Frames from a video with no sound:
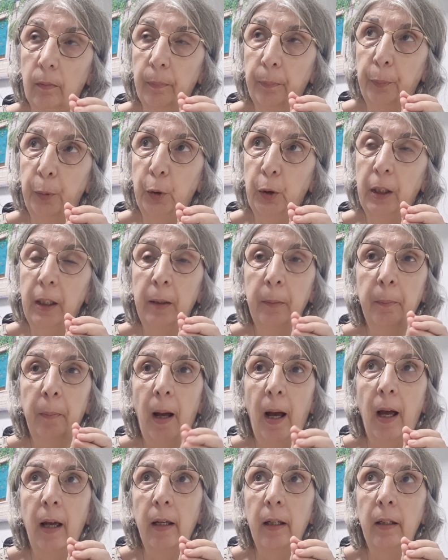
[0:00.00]
putting
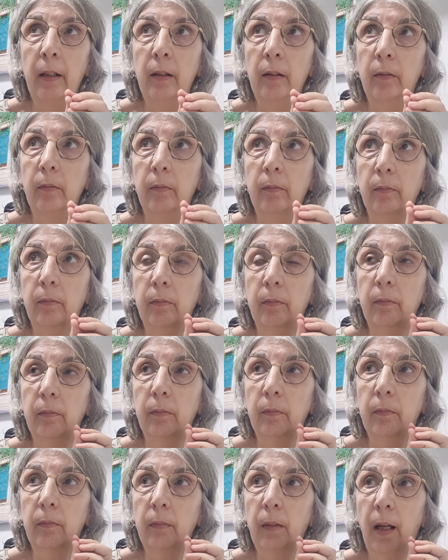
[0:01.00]
my
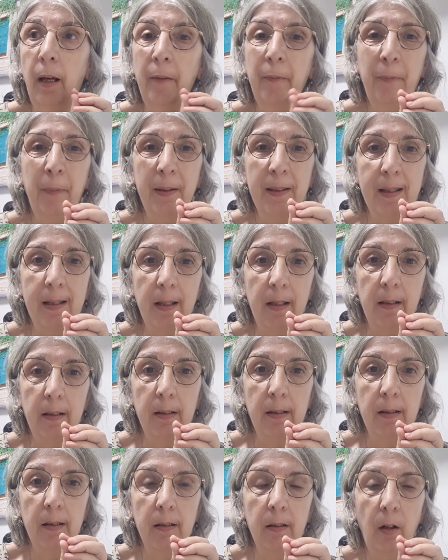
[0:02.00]

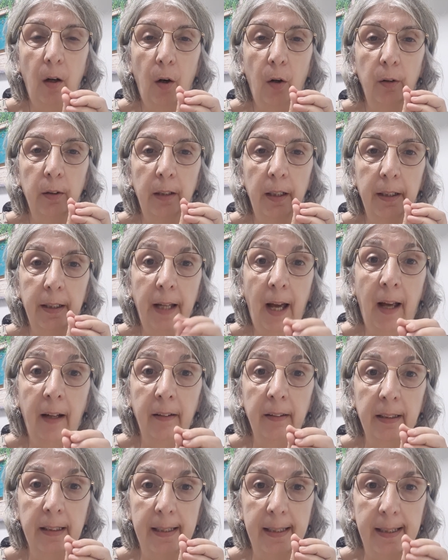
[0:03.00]
emphasis on the
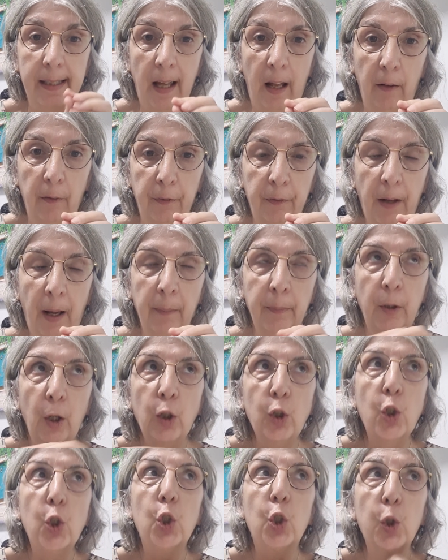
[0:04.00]
yarn itself. I'm
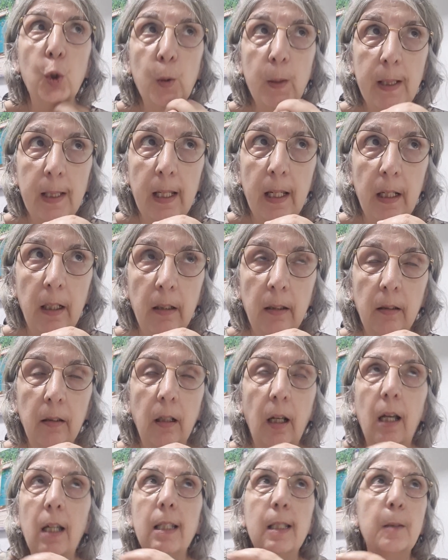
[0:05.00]
not choosing
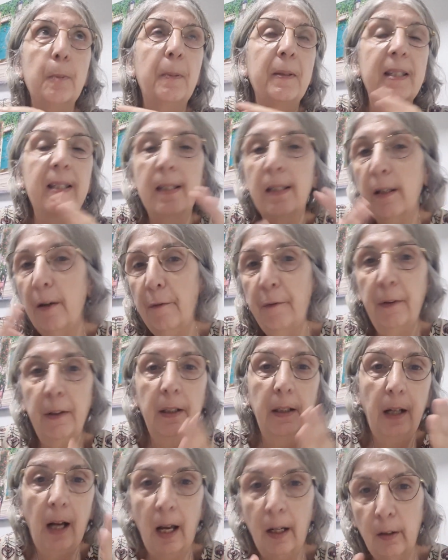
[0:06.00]
a
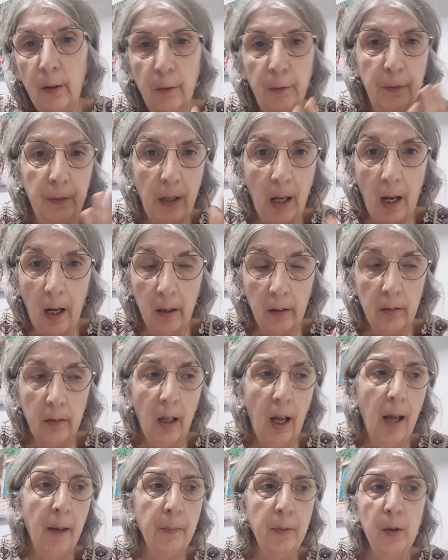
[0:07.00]
specific kind of yarn.
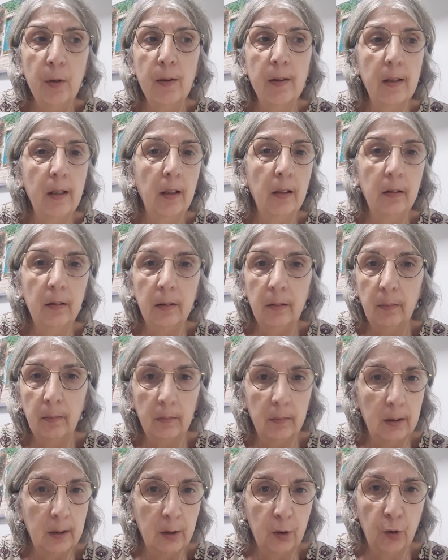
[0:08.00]
I'm using
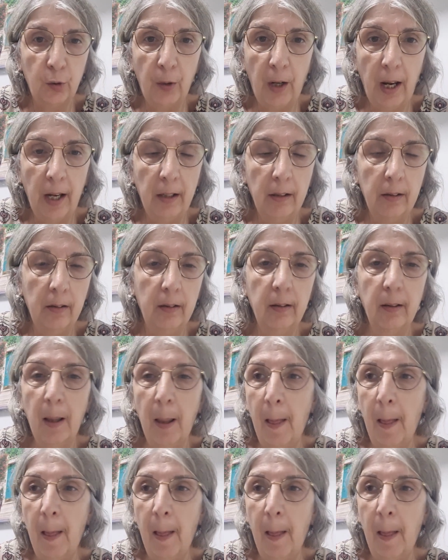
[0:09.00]
straight,